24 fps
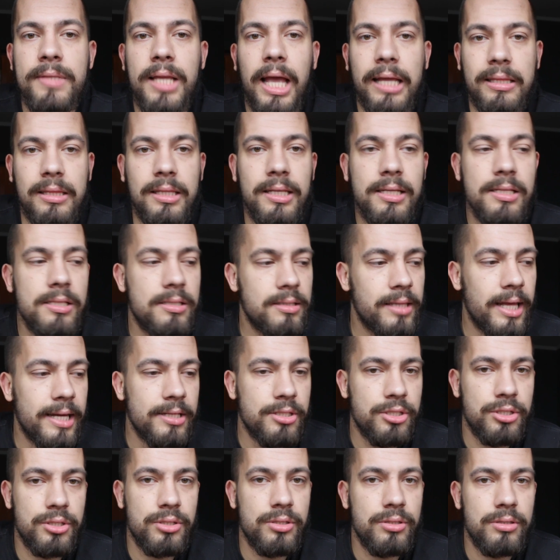At least
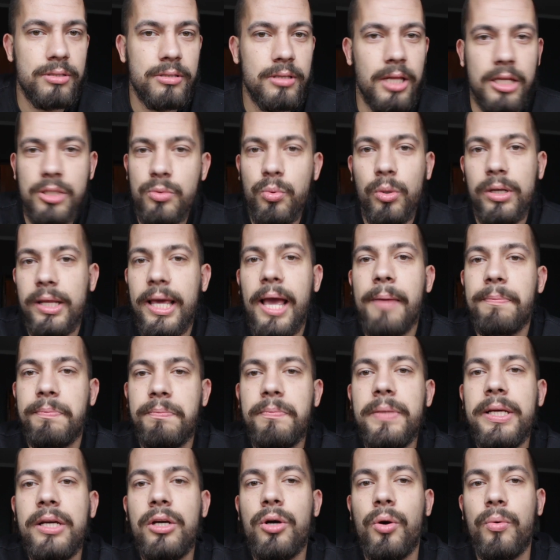that's what kept
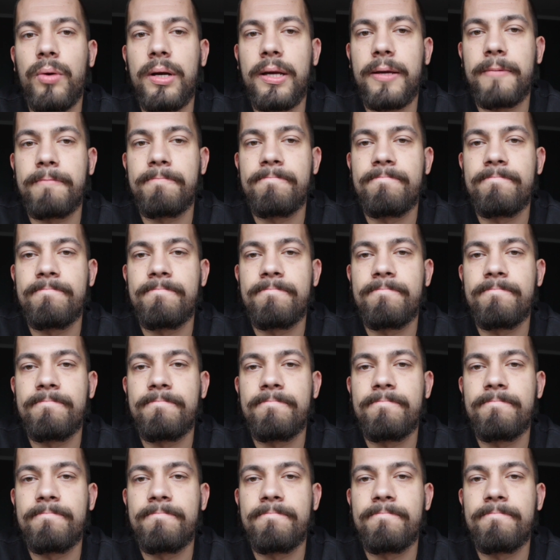me going.